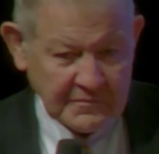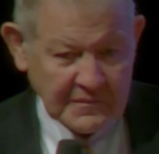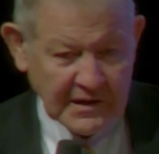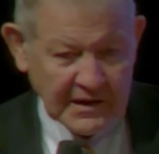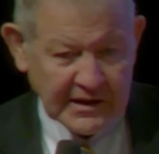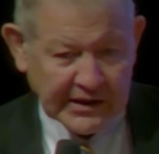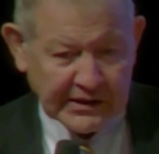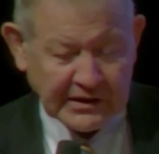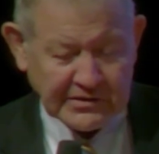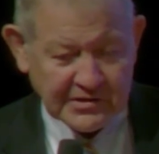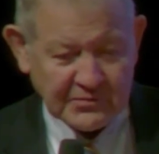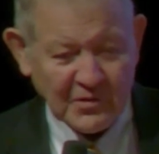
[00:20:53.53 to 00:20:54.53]
And I
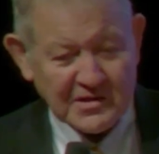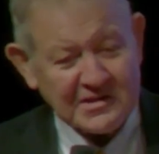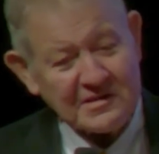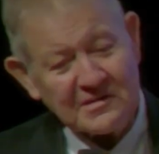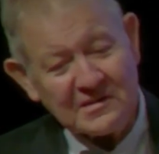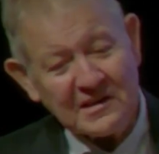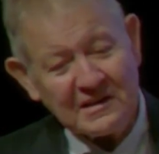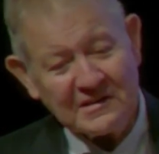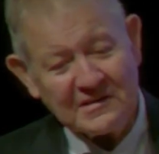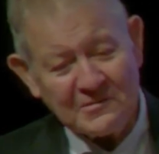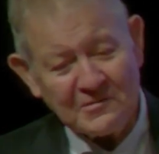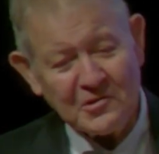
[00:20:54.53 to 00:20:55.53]
just want you
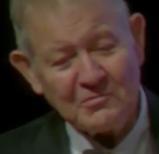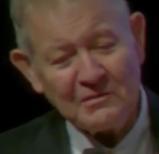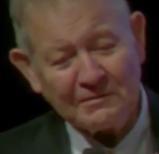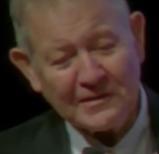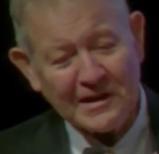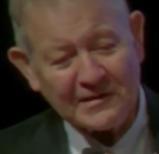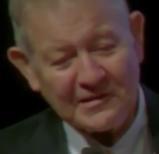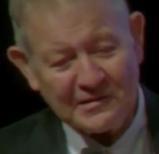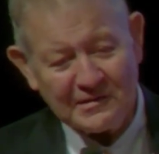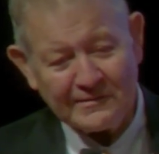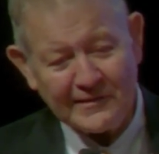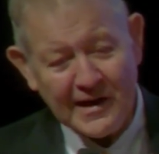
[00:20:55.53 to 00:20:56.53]
to reflect on the
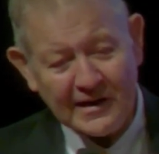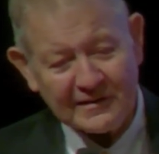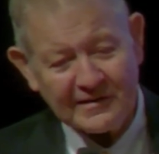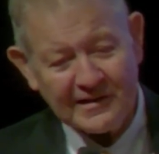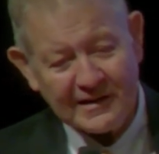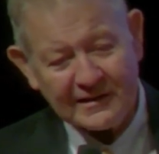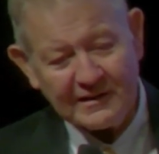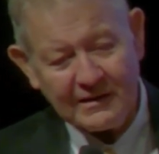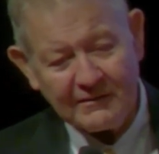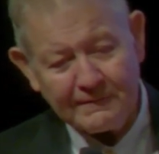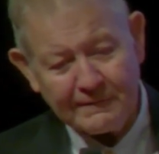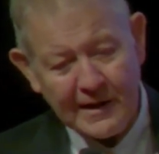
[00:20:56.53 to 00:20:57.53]
fact that, in
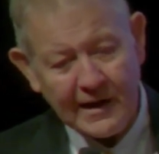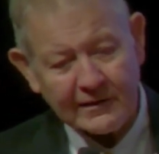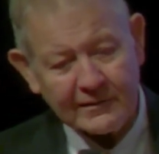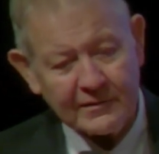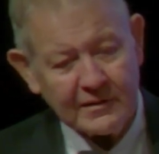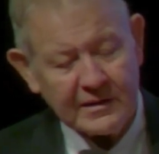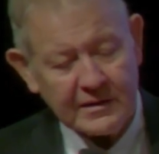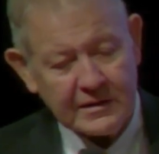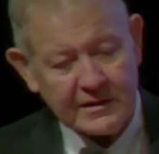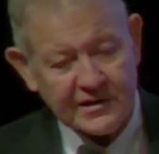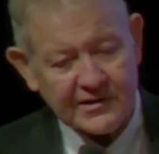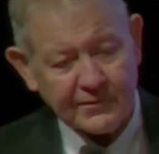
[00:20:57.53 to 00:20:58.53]
fact, it's
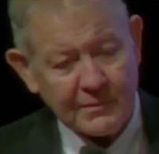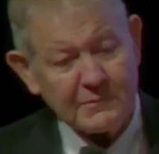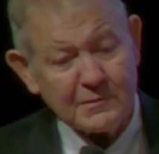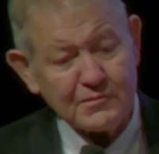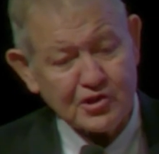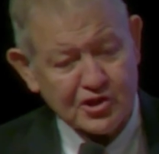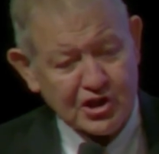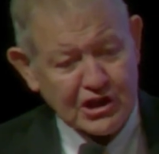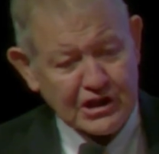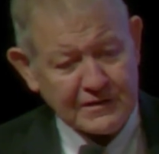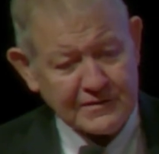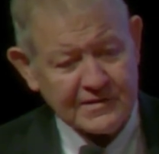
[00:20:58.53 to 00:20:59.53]
from the
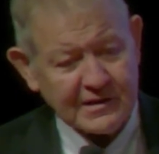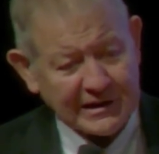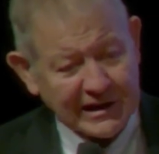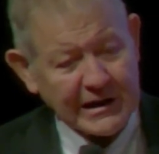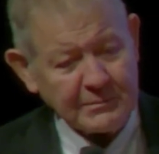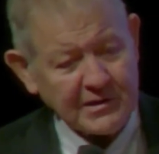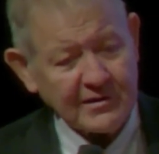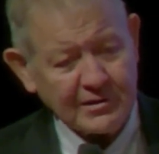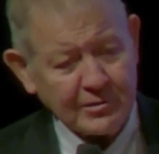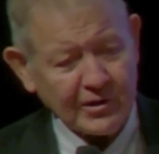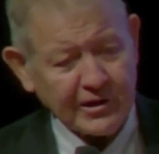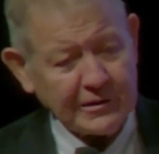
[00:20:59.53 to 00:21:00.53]
machines that came the theory.